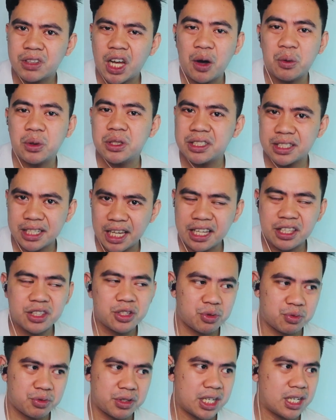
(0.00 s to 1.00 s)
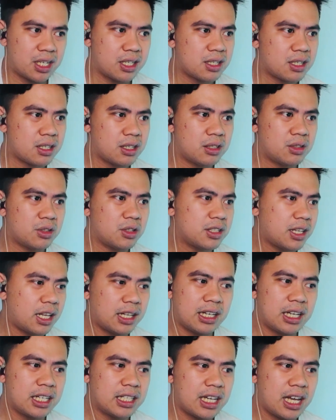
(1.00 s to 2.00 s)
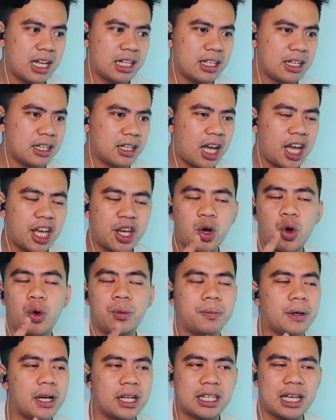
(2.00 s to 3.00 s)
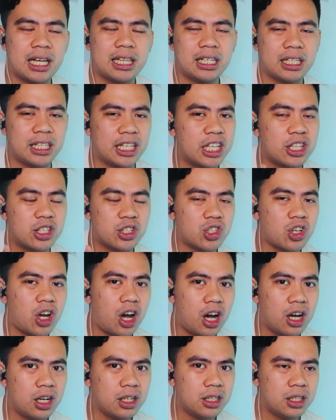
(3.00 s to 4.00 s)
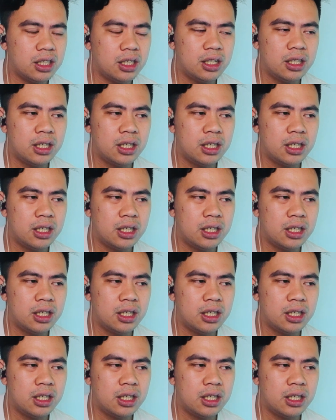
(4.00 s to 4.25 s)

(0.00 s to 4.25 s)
I will take the risk to send Kanyala. I hope Kanyala can talk.